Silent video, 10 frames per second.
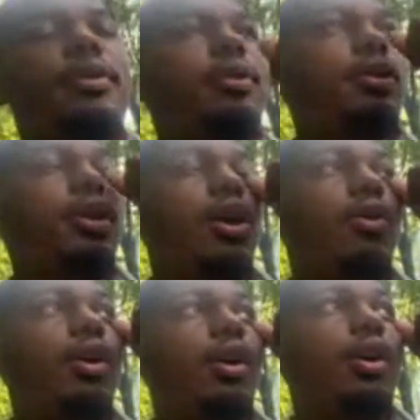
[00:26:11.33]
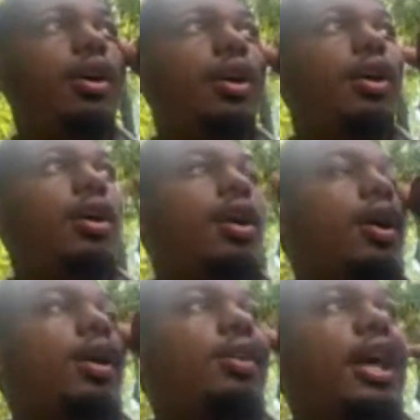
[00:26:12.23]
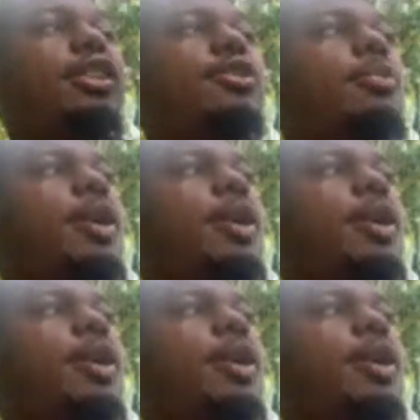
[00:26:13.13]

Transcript: You know, that used to be a